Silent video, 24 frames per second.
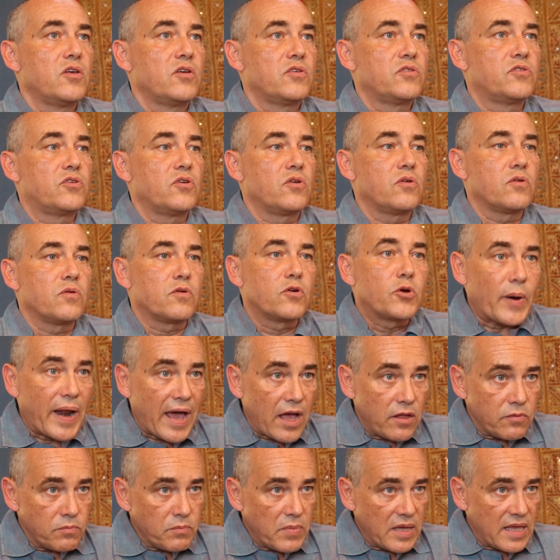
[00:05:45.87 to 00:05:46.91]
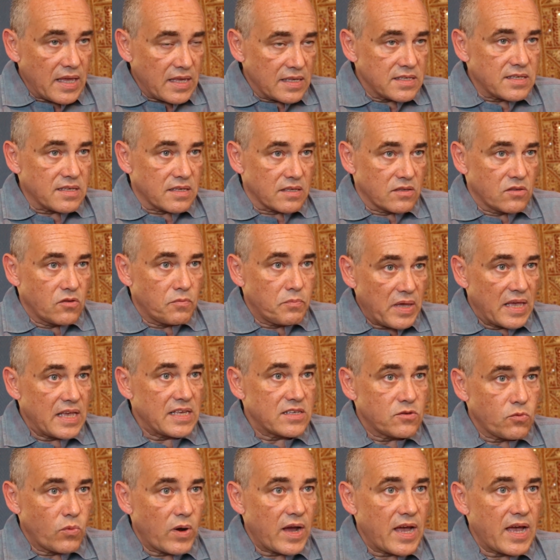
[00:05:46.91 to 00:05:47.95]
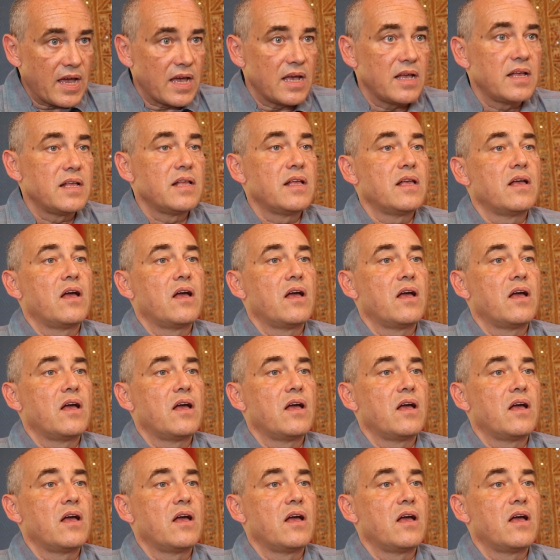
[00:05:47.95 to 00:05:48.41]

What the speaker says: the ground base, the base where